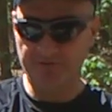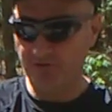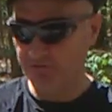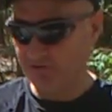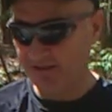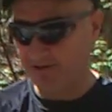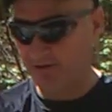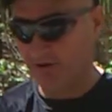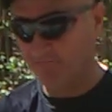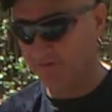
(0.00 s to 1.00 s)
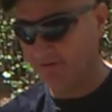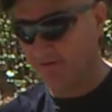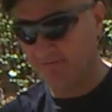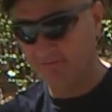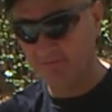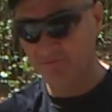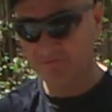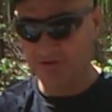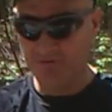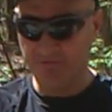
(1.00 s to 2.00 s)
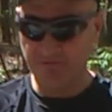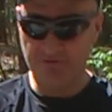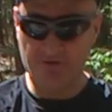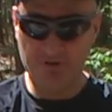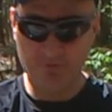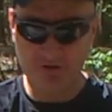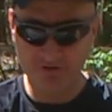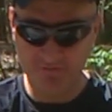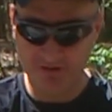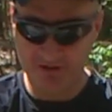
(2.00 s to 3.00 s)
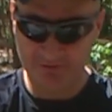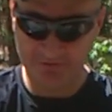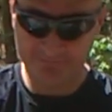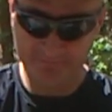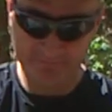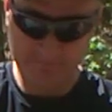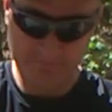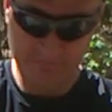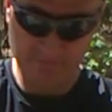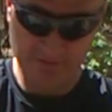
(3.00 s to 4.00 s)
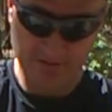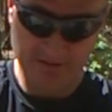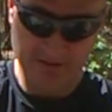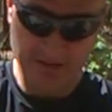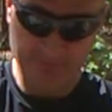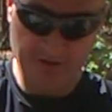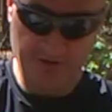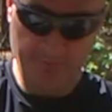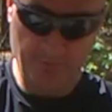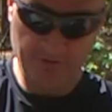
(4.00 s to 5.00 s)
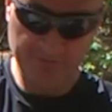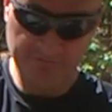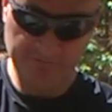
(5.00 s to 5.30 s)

You don't use a lot of coffee in there. So the dark malt's going to be the color. And here we go to our pour.